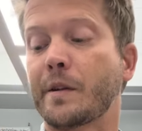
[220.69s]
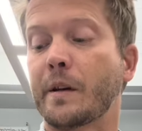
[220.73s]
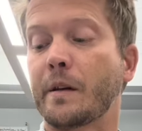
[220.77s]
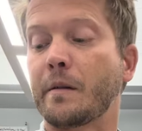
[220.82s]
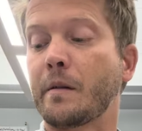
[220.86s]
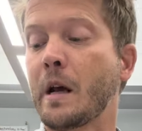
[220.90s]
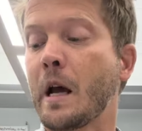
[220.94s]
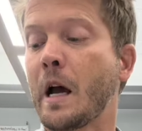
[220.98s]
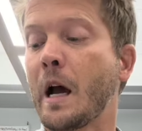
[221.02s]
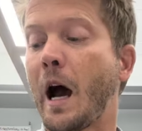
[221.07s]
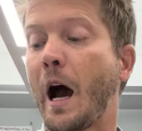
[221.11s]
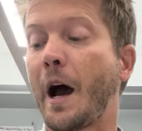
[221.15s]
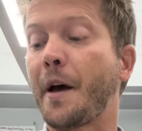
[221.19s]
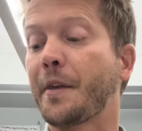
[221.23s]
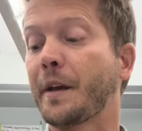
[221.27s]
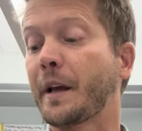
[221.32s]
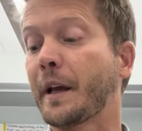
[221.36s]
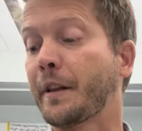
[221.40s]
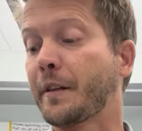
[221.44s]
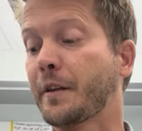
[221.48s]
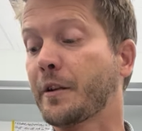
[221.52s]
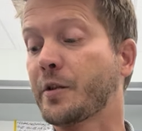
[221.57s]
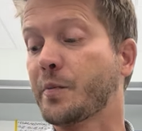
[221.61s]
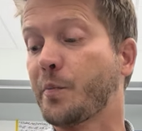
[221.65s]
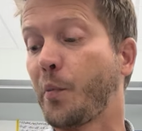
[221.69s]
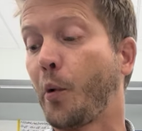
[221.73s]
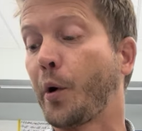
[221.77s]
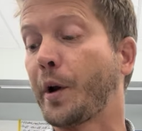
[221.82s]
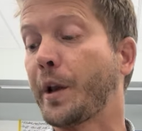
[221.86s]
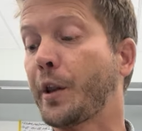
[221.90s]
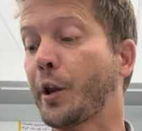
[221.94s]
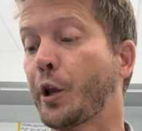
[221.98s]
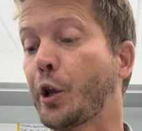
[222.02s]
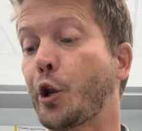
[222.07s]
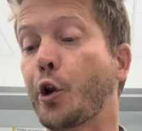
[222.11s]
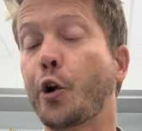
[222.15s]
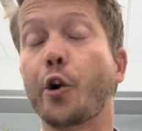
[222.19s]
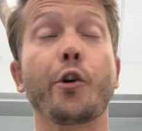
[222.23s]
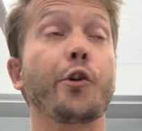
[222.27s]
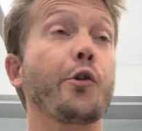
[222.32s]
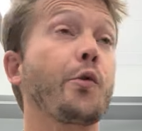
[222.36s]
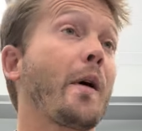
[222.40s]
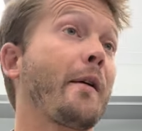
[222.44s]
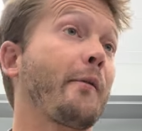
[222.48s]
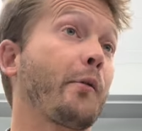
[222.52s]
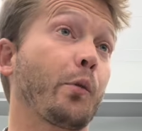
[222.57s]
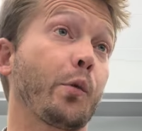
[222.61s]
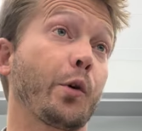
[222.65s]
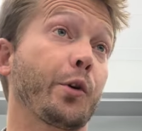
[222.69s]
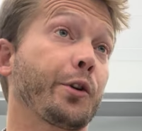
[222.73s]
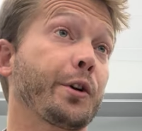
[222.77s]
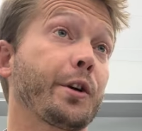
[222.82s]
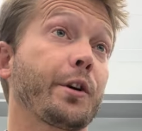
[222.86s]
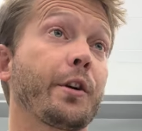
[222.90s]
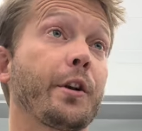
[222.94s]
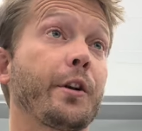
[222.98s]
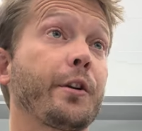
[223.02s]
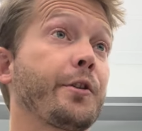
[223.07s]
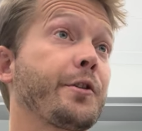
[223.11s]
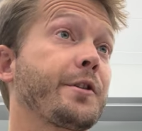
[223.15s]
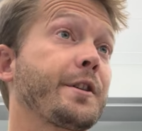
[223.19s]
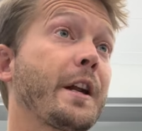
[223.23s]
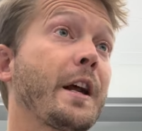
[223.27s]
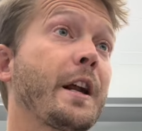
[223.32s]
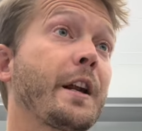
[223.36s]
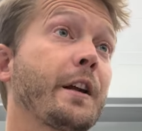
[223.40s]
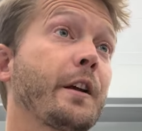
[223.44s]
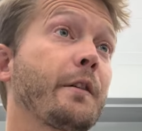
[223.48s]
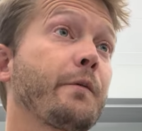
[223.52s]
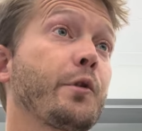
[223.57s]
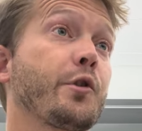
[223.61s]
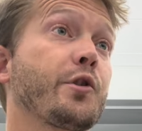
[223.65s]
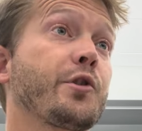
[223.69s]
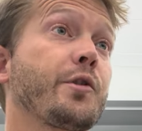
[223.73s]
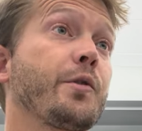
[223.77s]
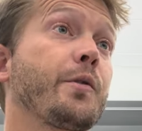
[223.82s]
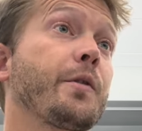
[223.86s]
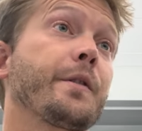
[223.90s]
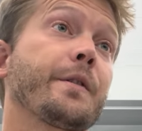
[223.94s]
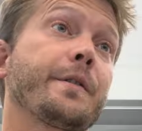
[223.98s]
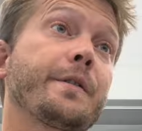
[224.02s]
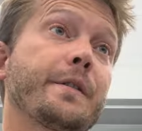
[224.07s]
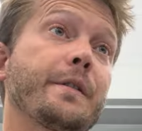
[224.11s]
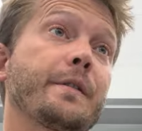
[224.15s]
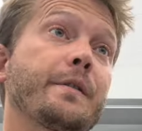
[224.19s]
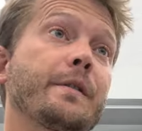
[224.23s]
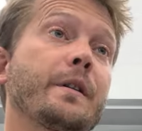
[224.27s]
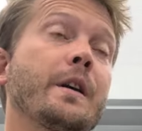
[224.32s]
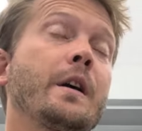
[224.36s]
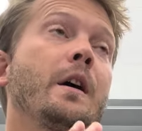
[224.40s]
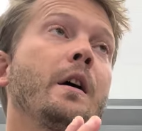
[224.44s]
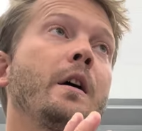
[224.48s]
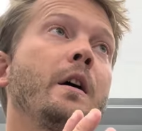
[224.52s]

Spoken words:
And I think at this point in the year, you have a really good understanding of your students and